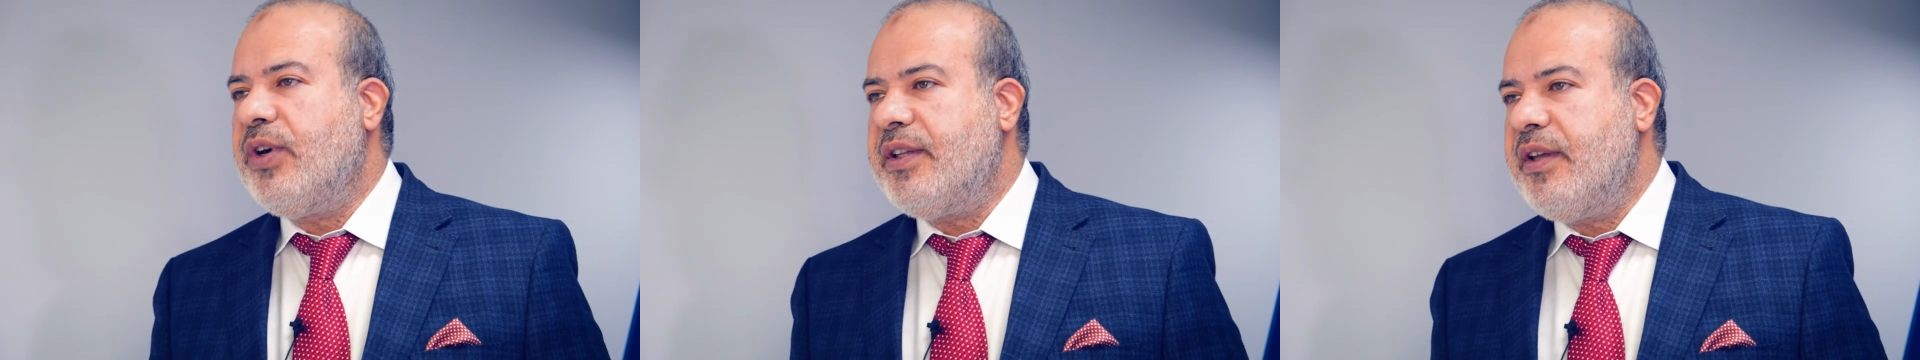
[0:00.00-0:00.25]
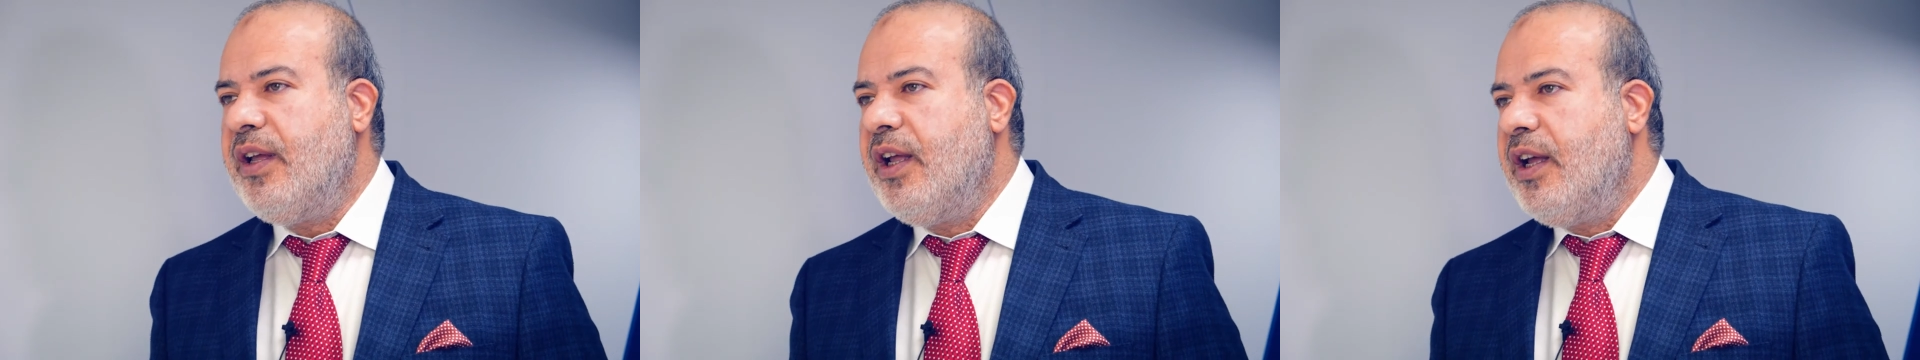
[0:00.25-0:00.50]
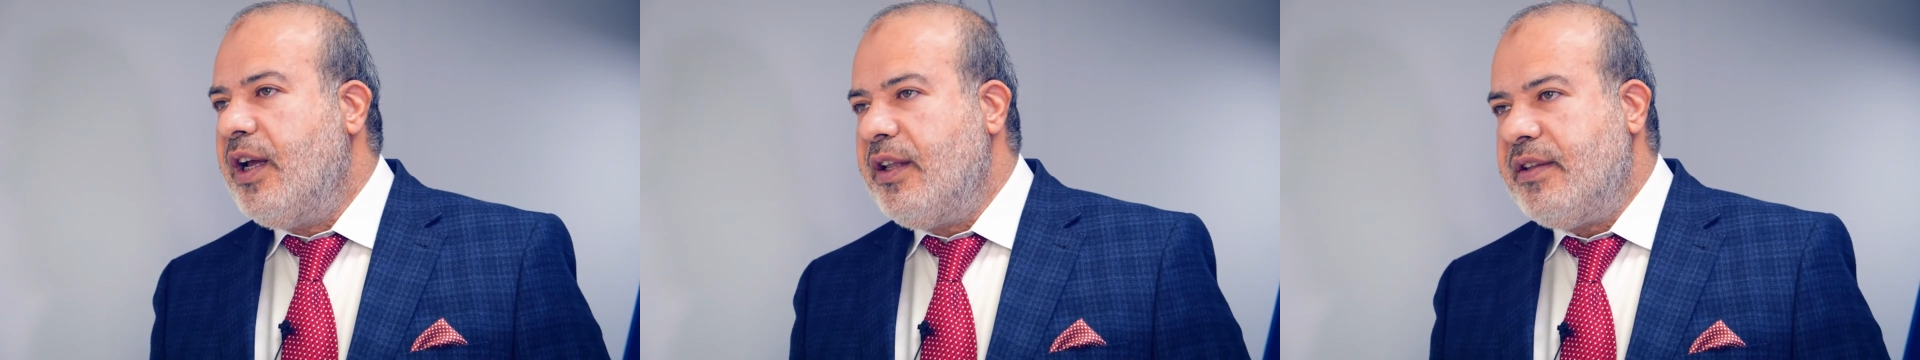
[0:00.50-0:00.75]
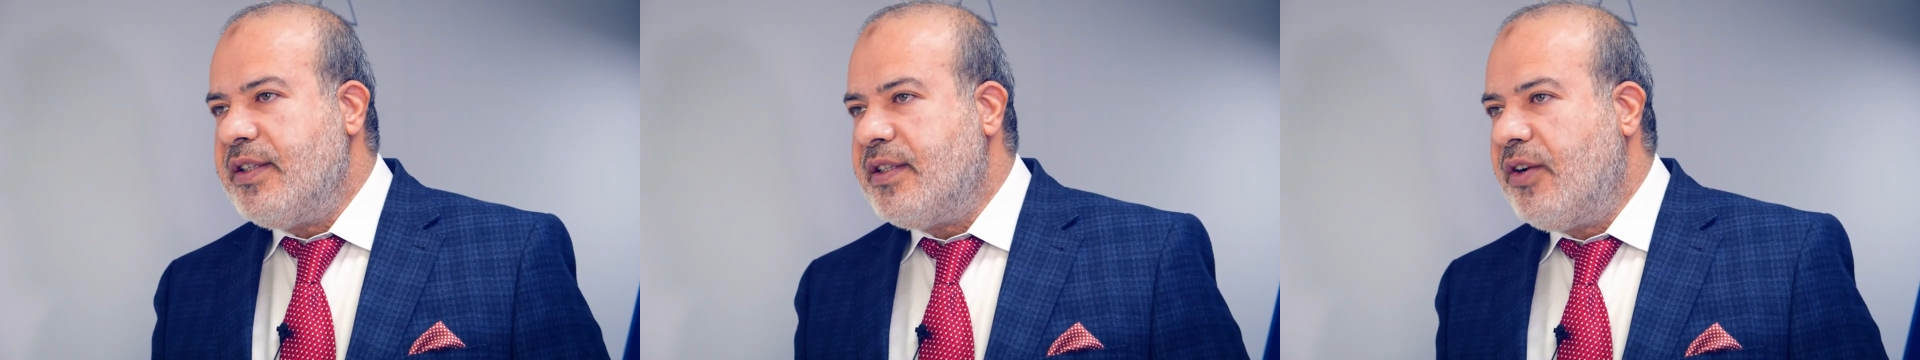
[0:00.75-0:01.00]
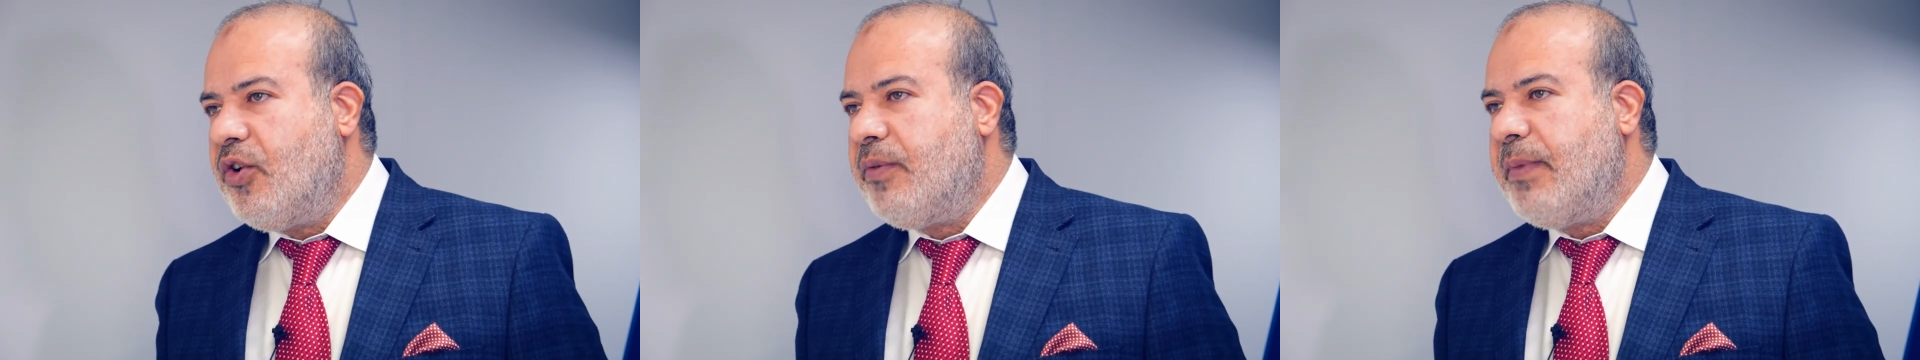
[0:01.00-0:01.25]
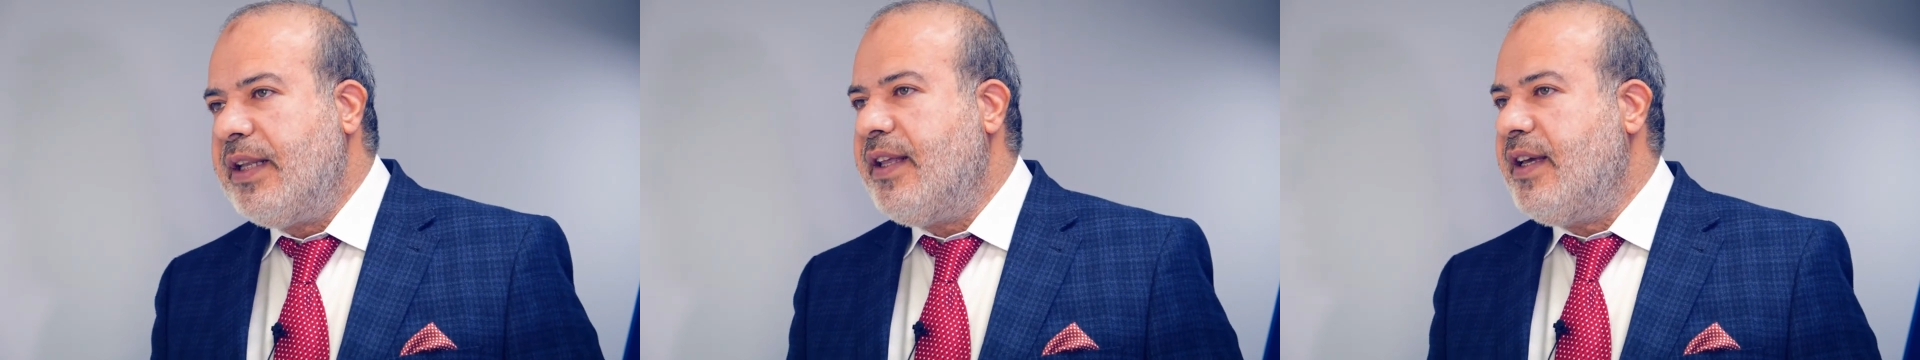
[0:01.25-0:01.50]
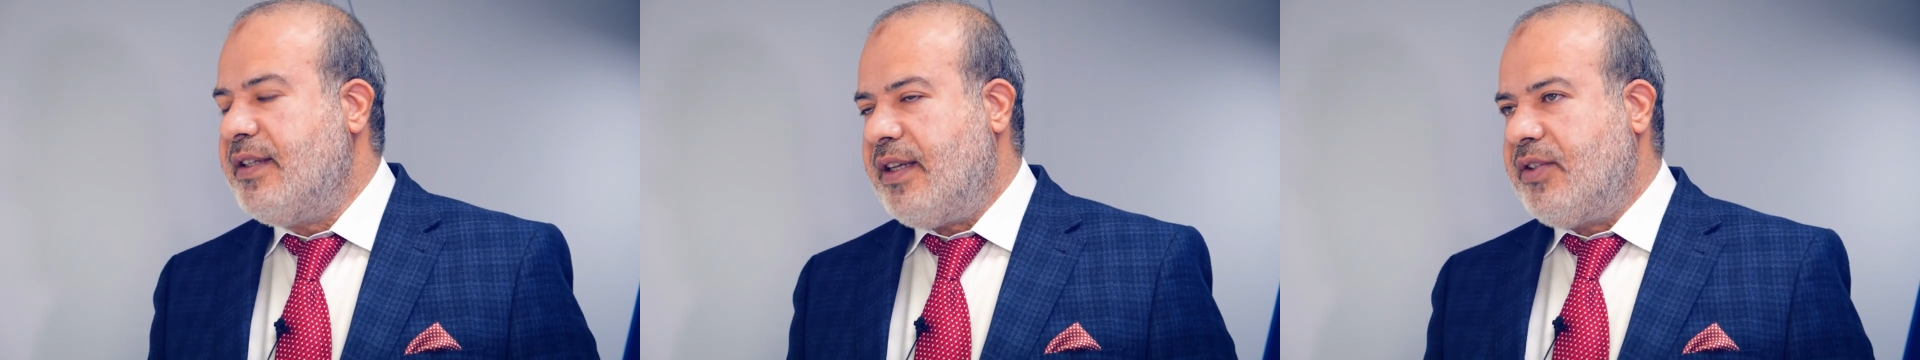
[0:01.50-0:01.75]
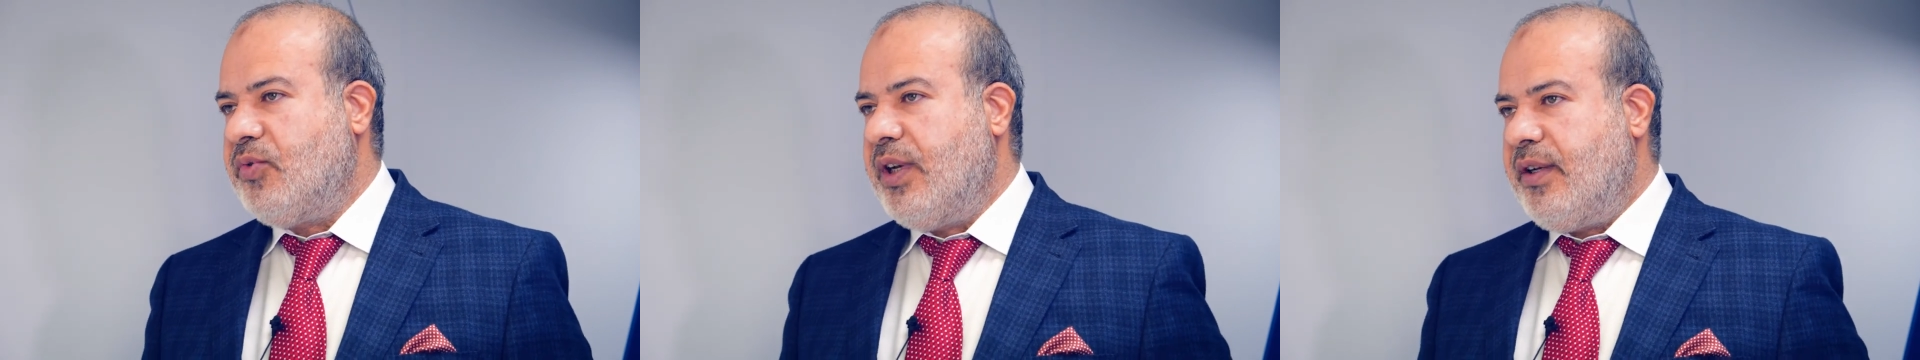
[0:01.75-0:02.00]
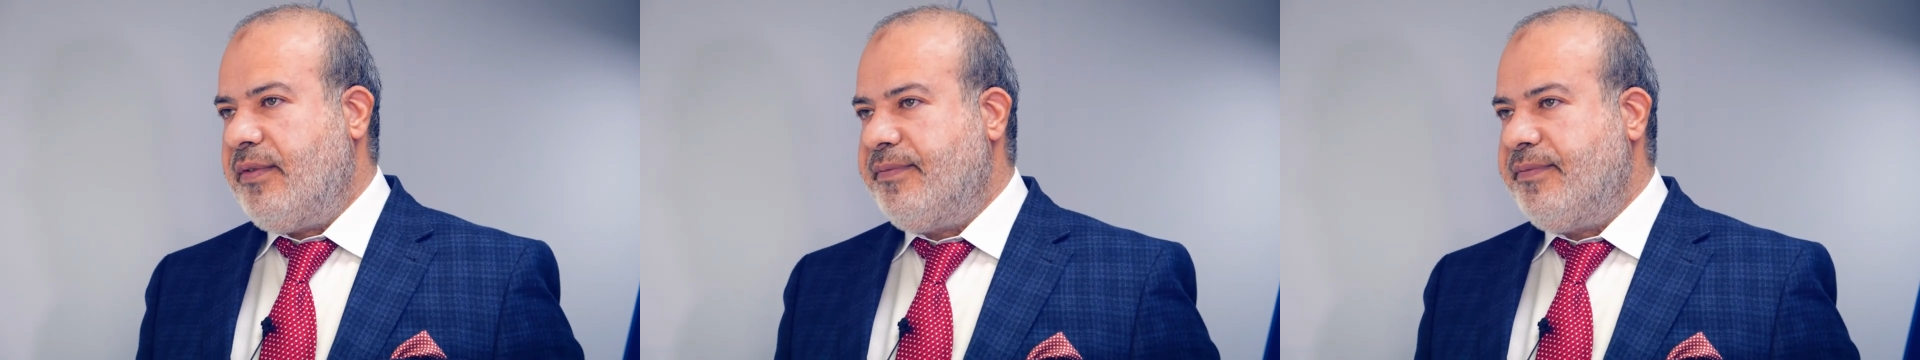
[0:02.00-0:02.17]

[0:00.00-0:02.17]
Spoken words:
what it is the normal days as well.